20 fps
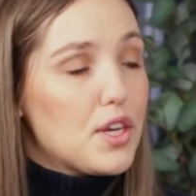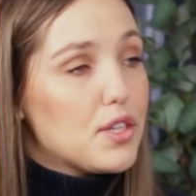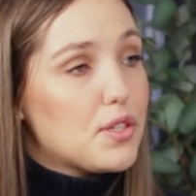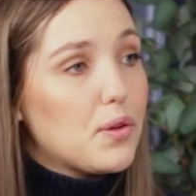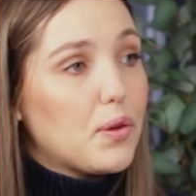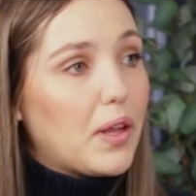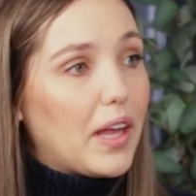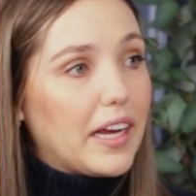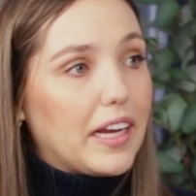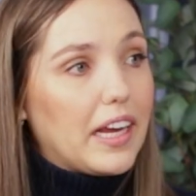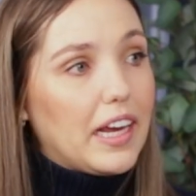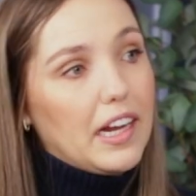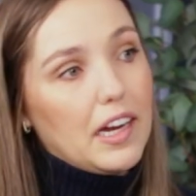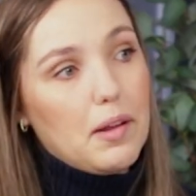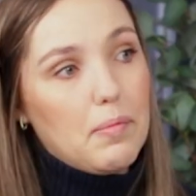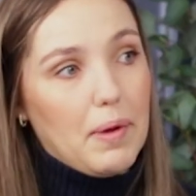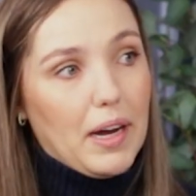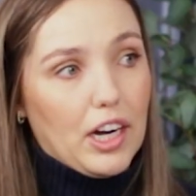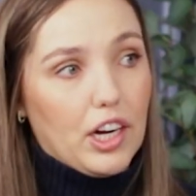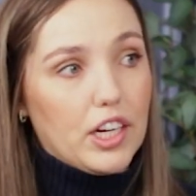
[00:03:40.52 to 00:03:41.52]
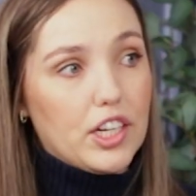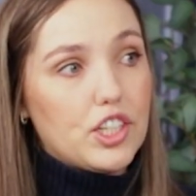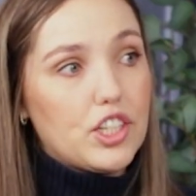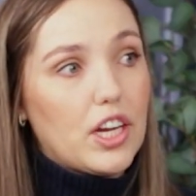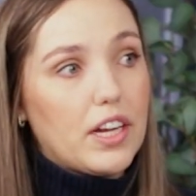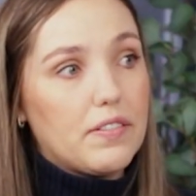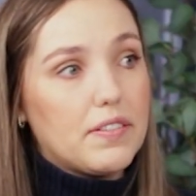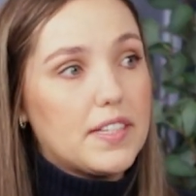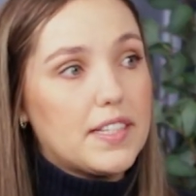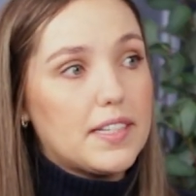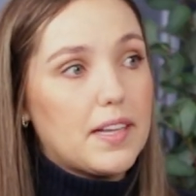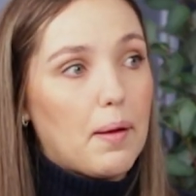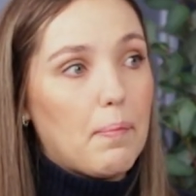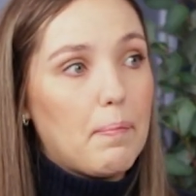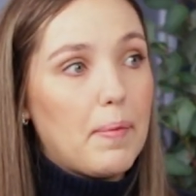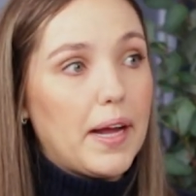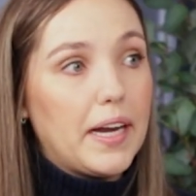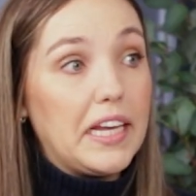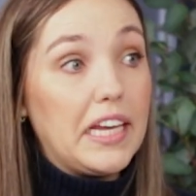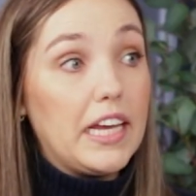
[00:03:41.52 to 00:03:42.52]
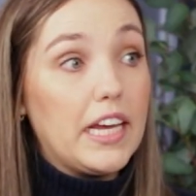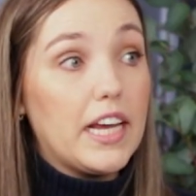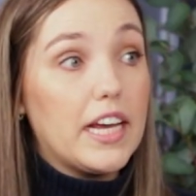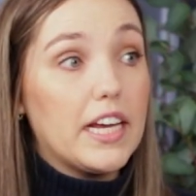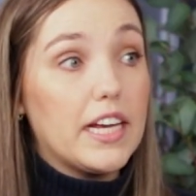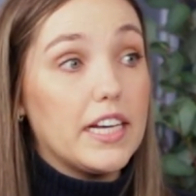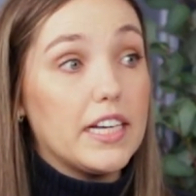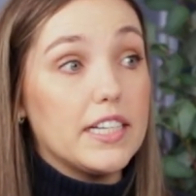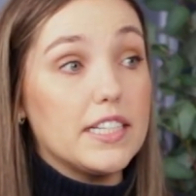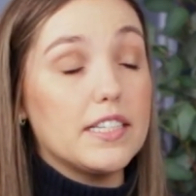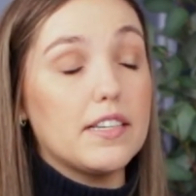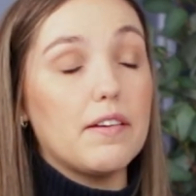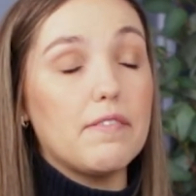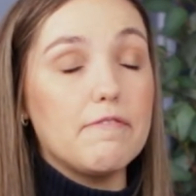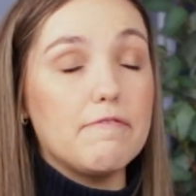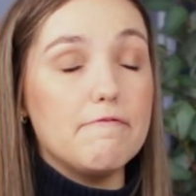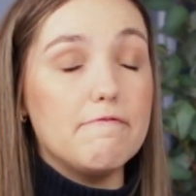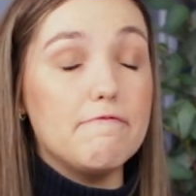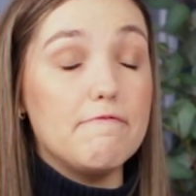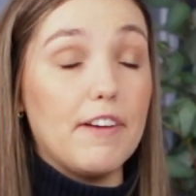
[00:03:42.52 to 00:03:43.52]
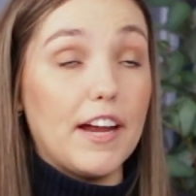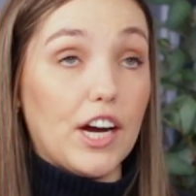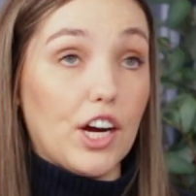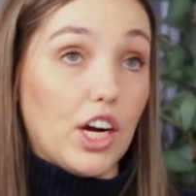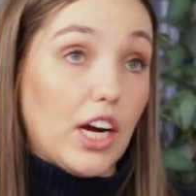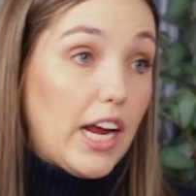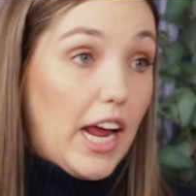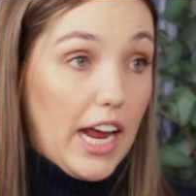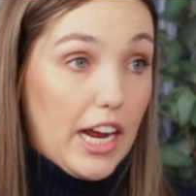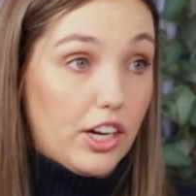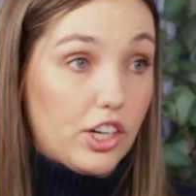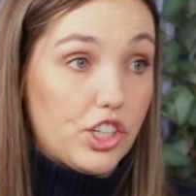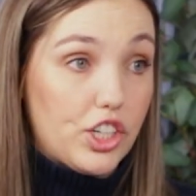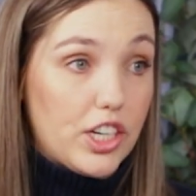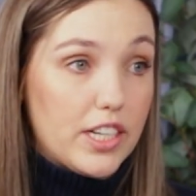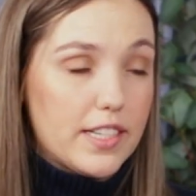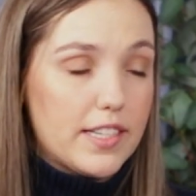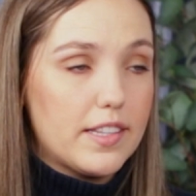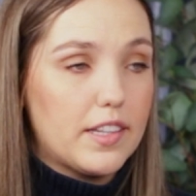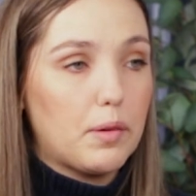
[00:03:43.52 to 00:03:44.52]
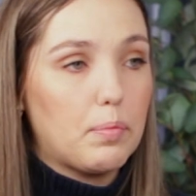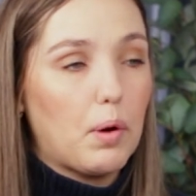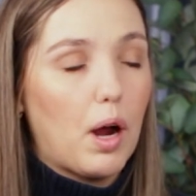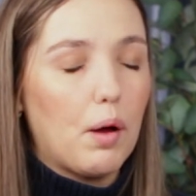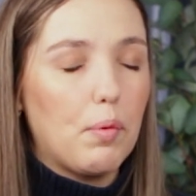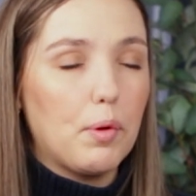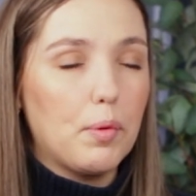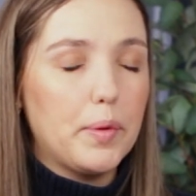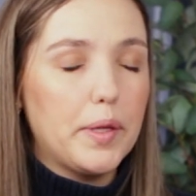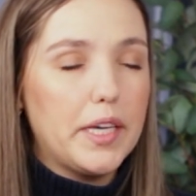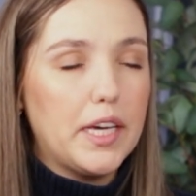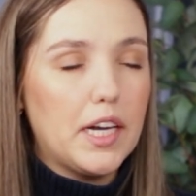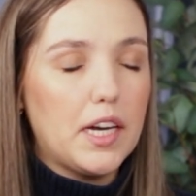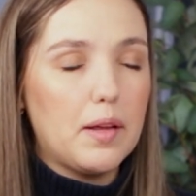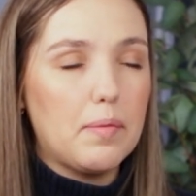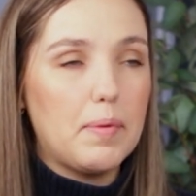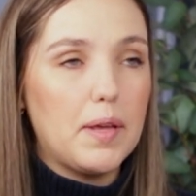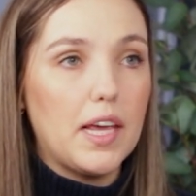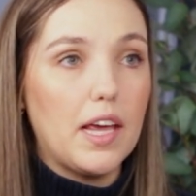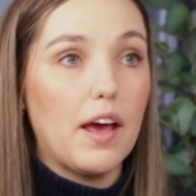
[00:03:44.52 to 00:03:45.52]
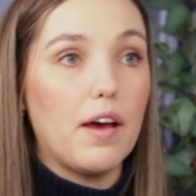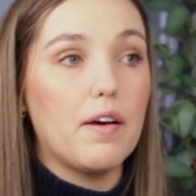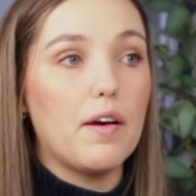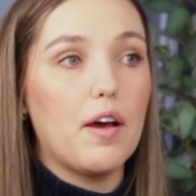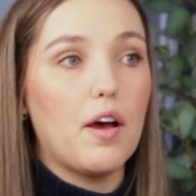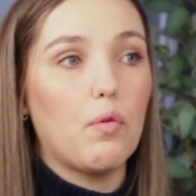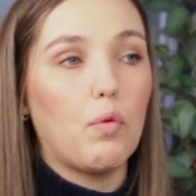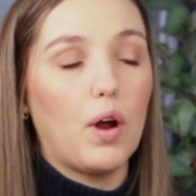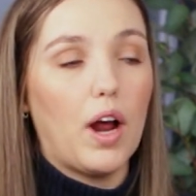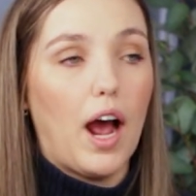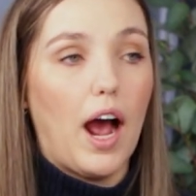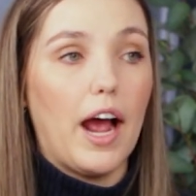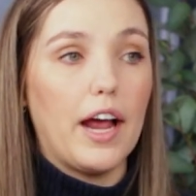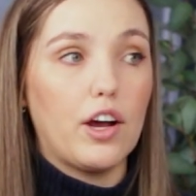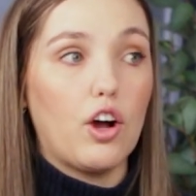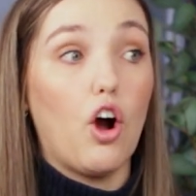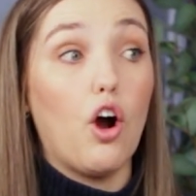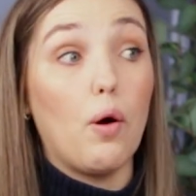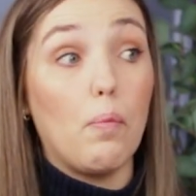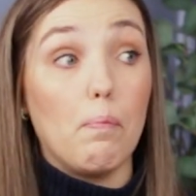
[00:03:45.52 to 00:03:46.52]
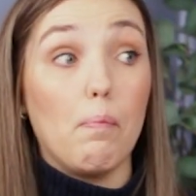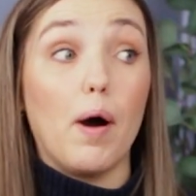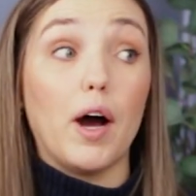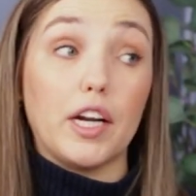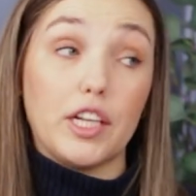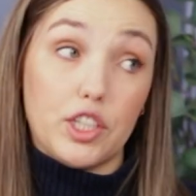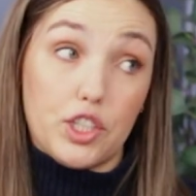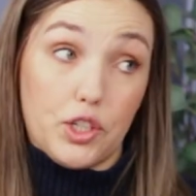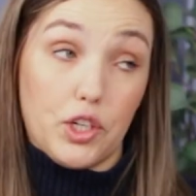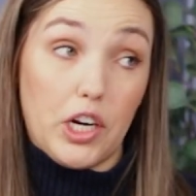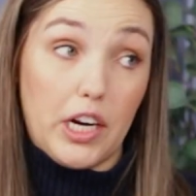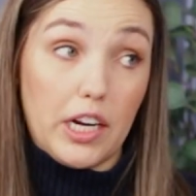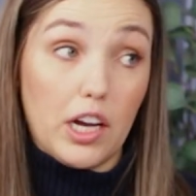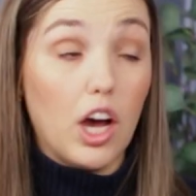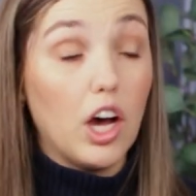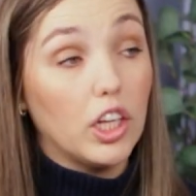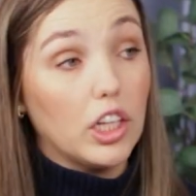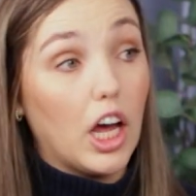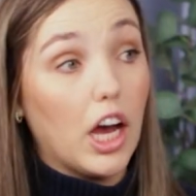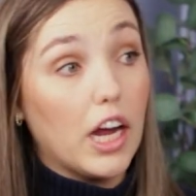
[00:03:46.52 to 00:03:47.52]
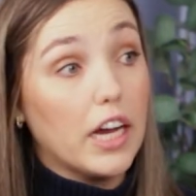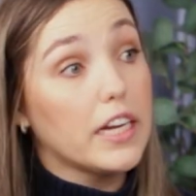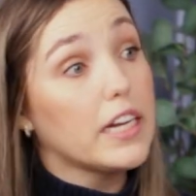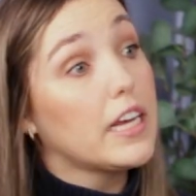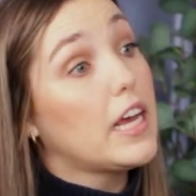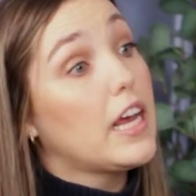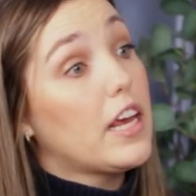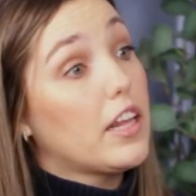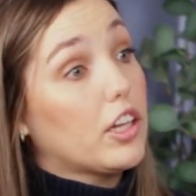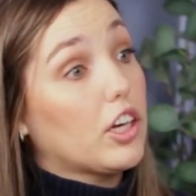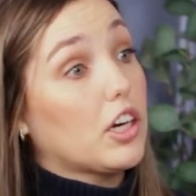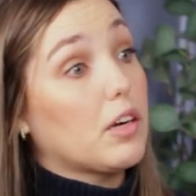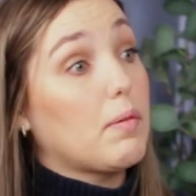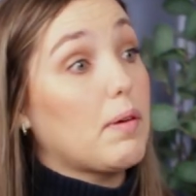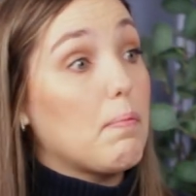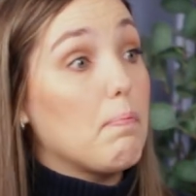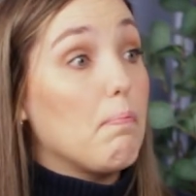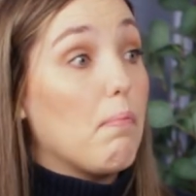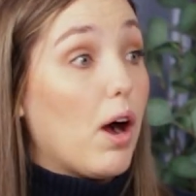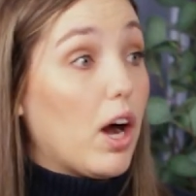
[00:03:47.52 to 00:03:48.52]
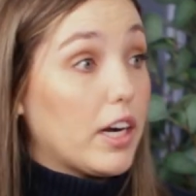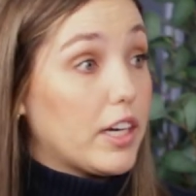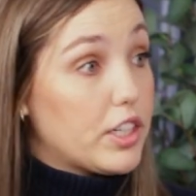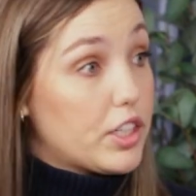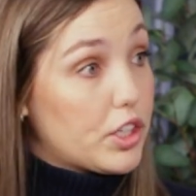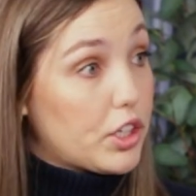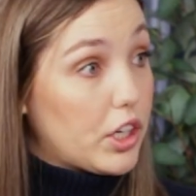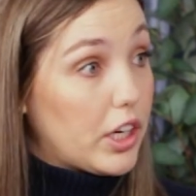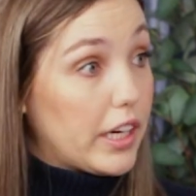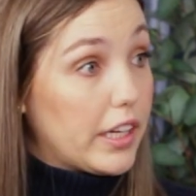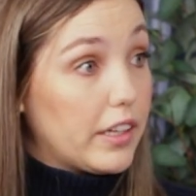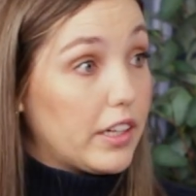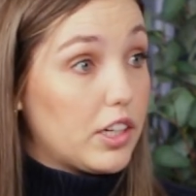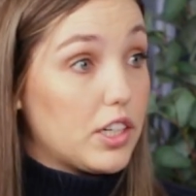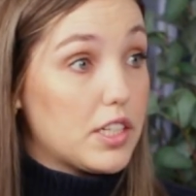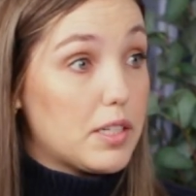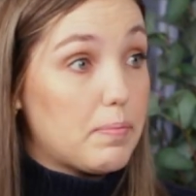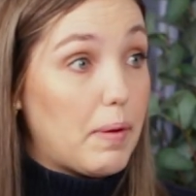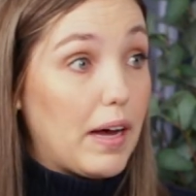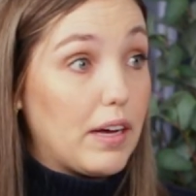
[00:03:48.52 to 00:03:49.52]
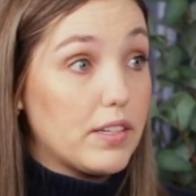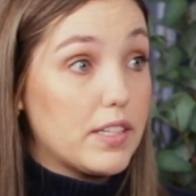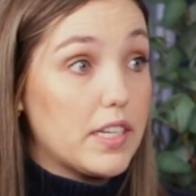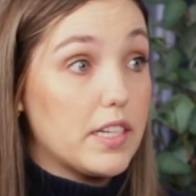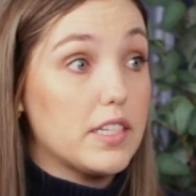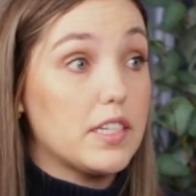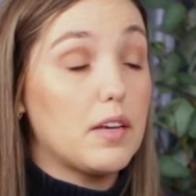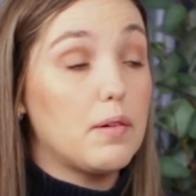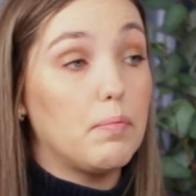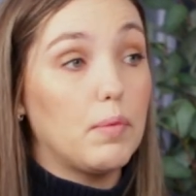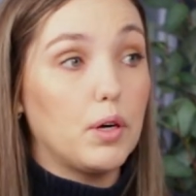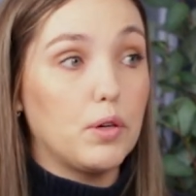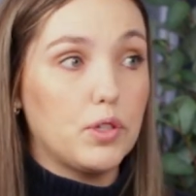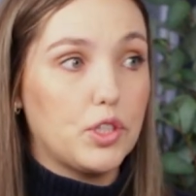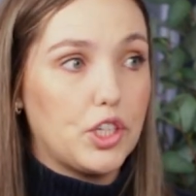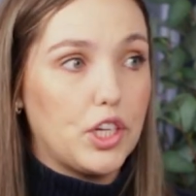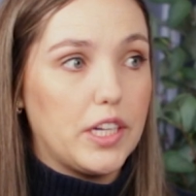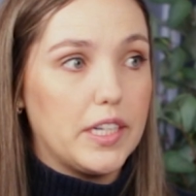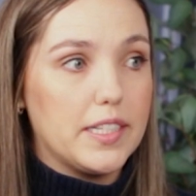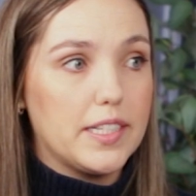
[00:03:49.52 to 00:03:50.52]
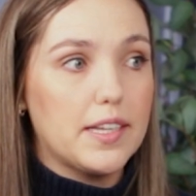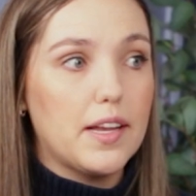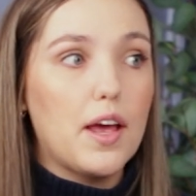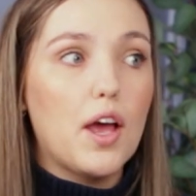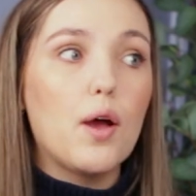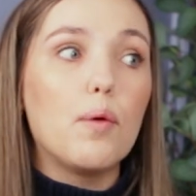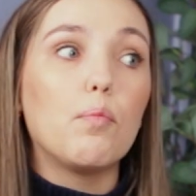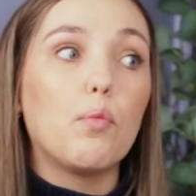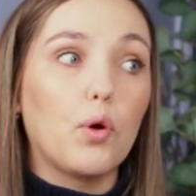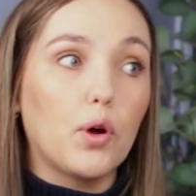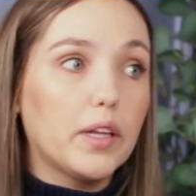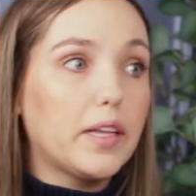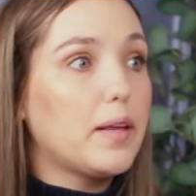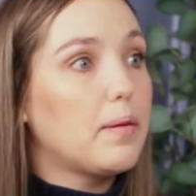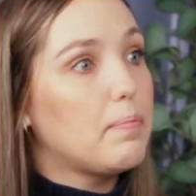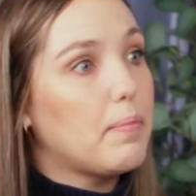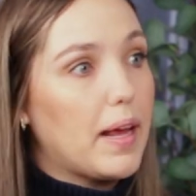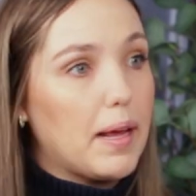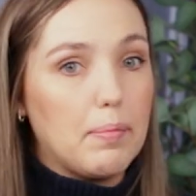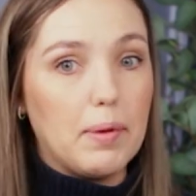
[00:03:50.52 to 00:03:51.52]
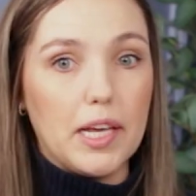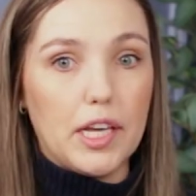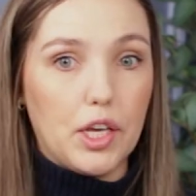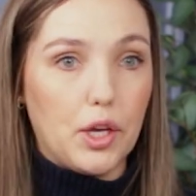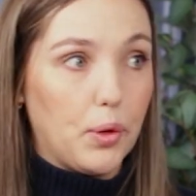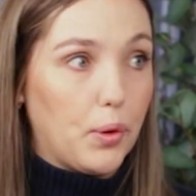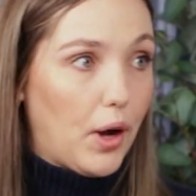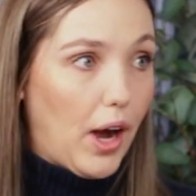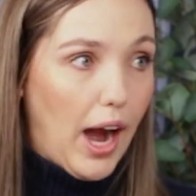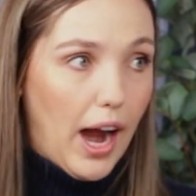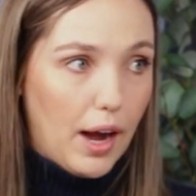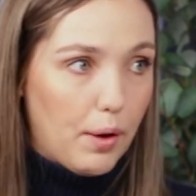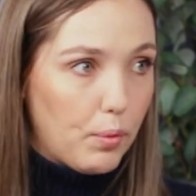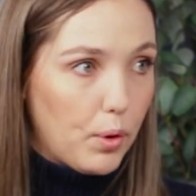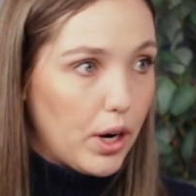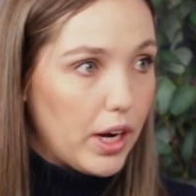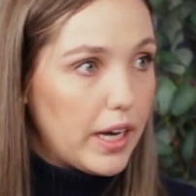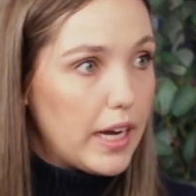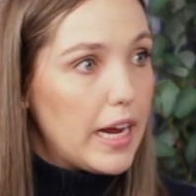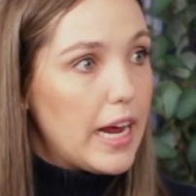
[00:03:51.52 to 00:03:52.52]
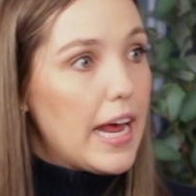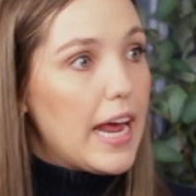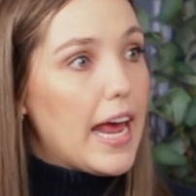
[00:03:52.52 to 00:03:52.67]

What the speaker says: So, like in a marriage, if somebody is very anxious, they're probably going to be what I call monitoring a lot. They're going to be monitoring their spouse's emotions more than maybe you or I would.